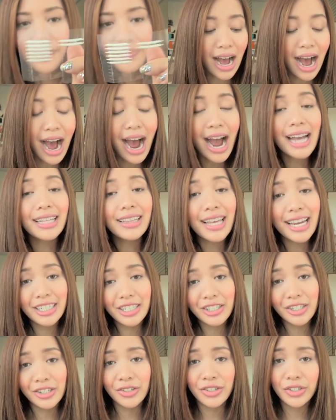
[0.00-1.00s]
I like
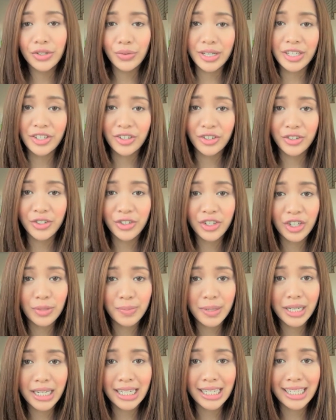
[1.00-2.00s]
to use tweezers just
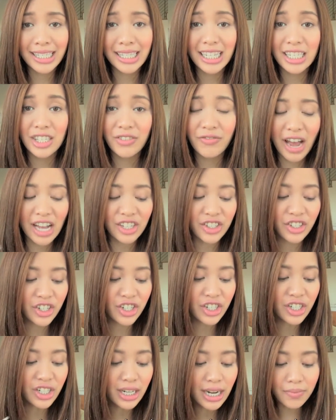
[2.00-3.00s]
because it's
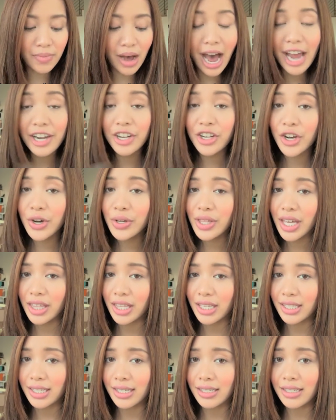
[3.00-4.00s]
faster. I know that
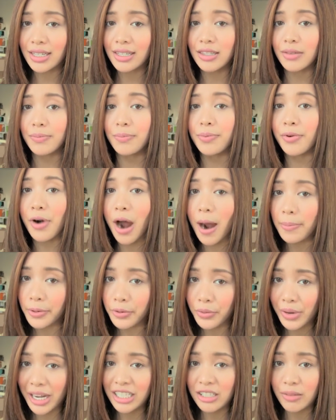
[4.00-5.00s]
this isn't the proper
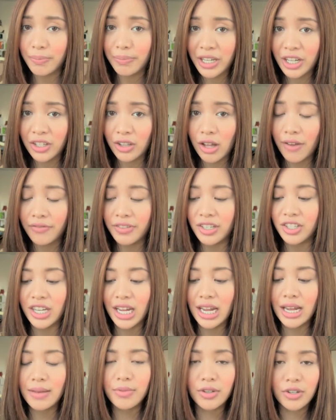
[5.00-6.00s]
way to peel off the
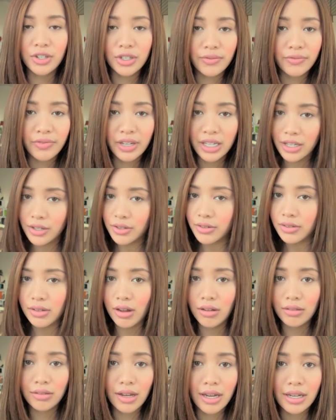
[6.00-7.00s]
tape. There's videos
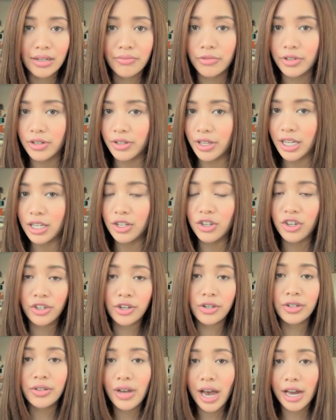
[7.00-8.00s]
online where they can show
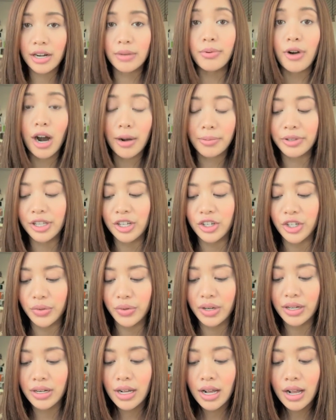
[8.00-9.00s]
you how to properly do
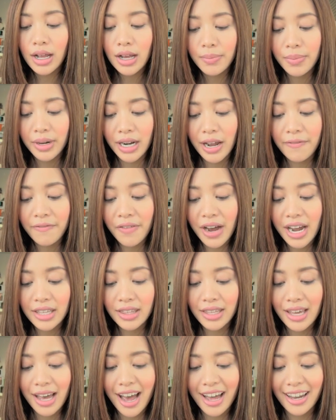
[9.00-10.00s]
it, but I find
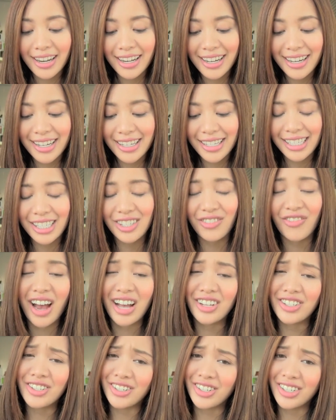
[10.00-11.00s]
that it's
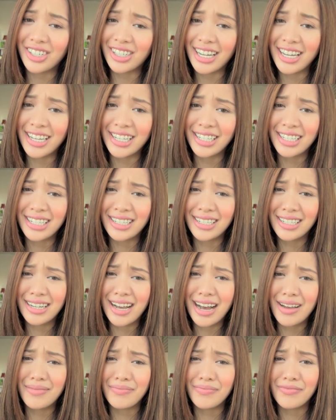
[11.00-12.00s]
faster and
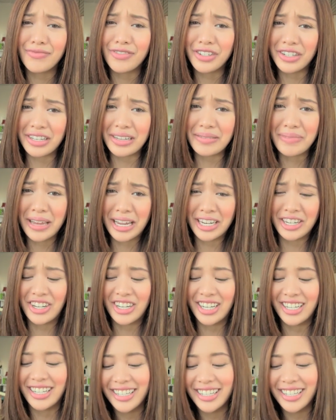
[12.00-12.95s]
I'm really impatient.